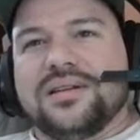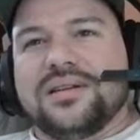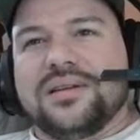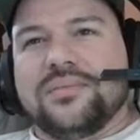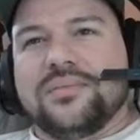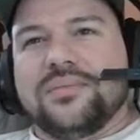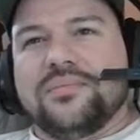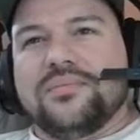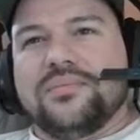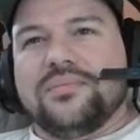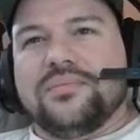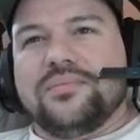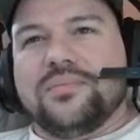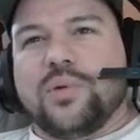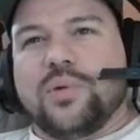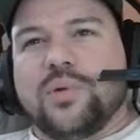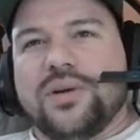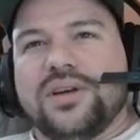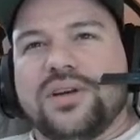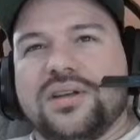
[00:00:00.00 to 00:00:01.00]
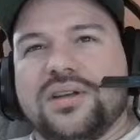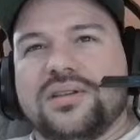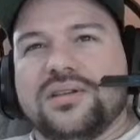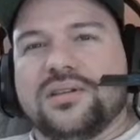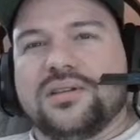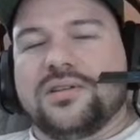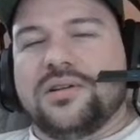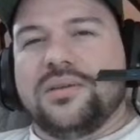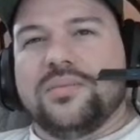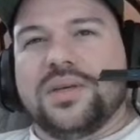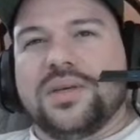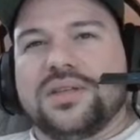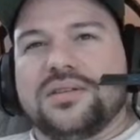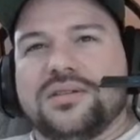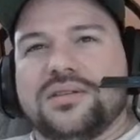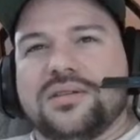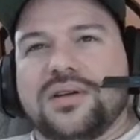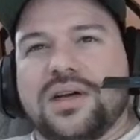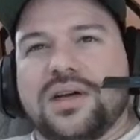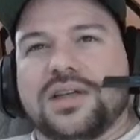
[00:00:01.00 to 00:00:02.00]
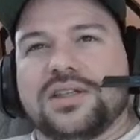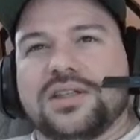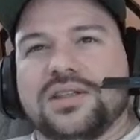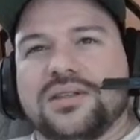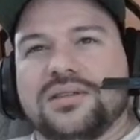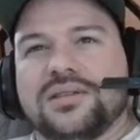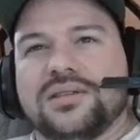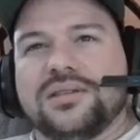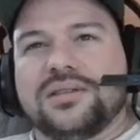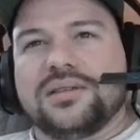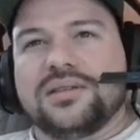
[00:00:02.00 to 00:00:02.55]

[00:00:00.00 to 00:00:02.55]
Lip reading: They pointed in Green Bay's direction.